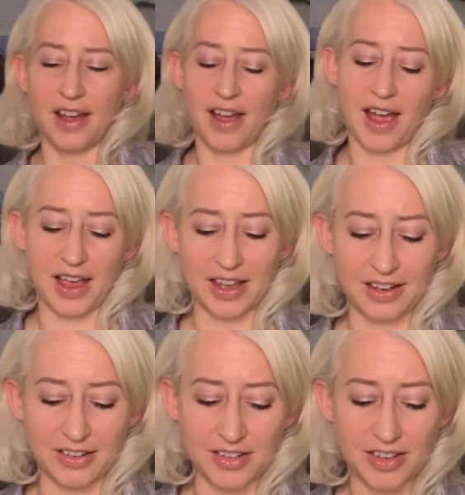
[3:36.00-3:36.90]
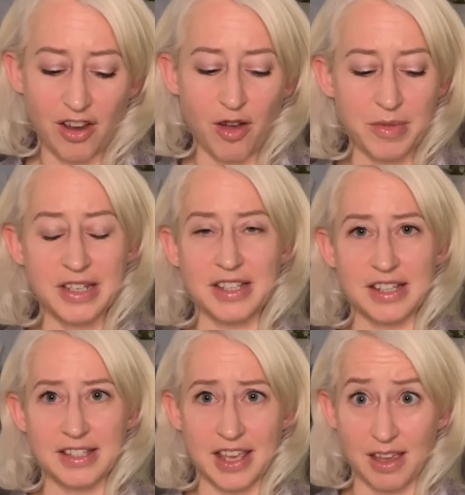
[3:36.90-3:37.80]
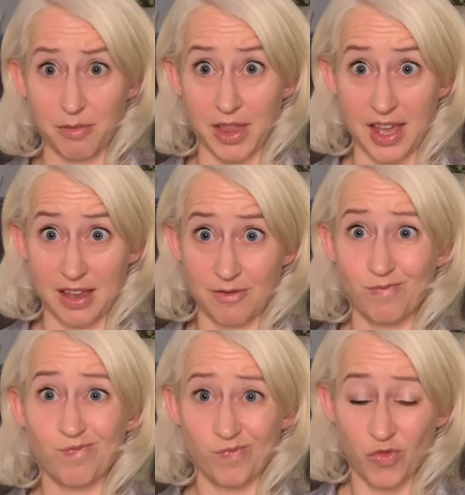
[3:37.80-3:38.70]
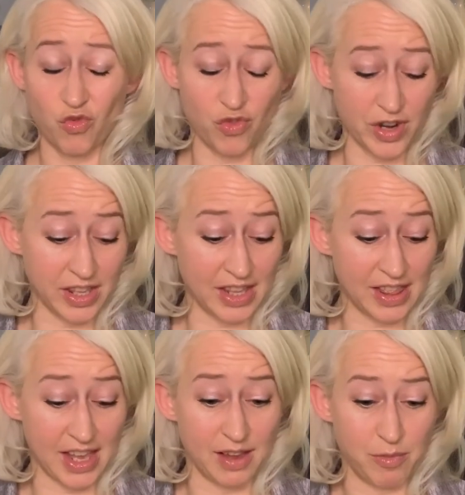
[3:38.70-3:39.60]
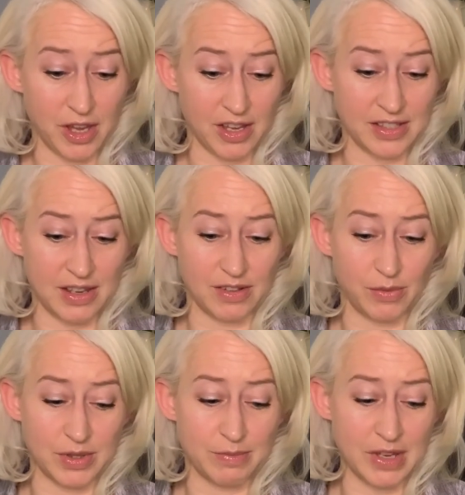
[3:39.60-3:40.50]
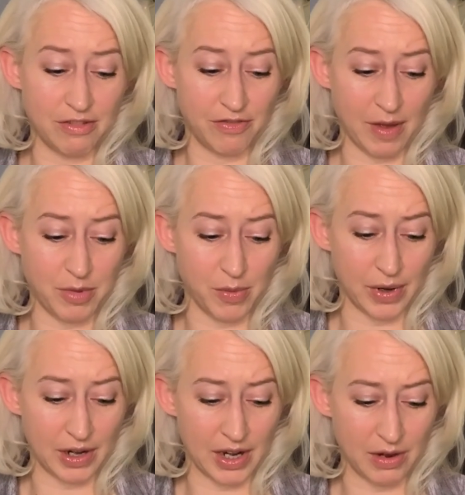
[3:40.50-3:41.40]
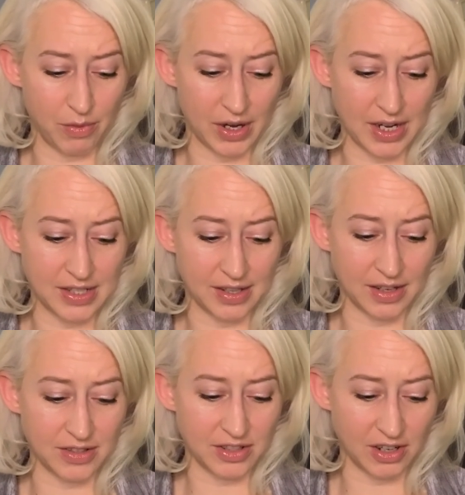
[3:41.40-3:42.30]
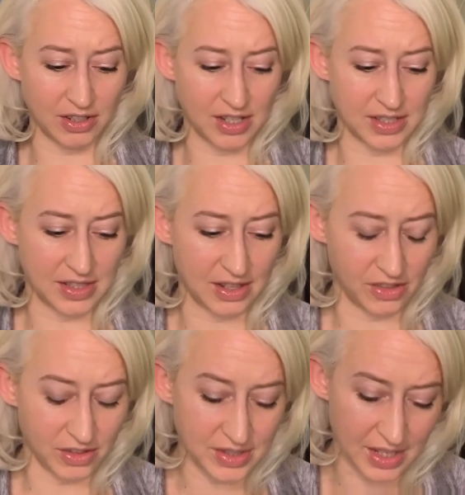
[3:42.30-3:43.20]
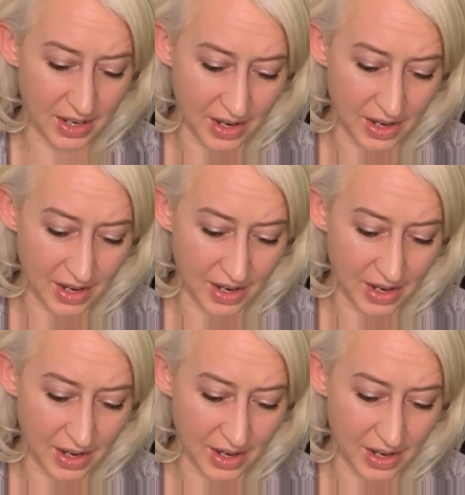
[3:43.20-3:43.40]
I had come into this game late, really late, because it was mid-February when I decided to start this. It looks like I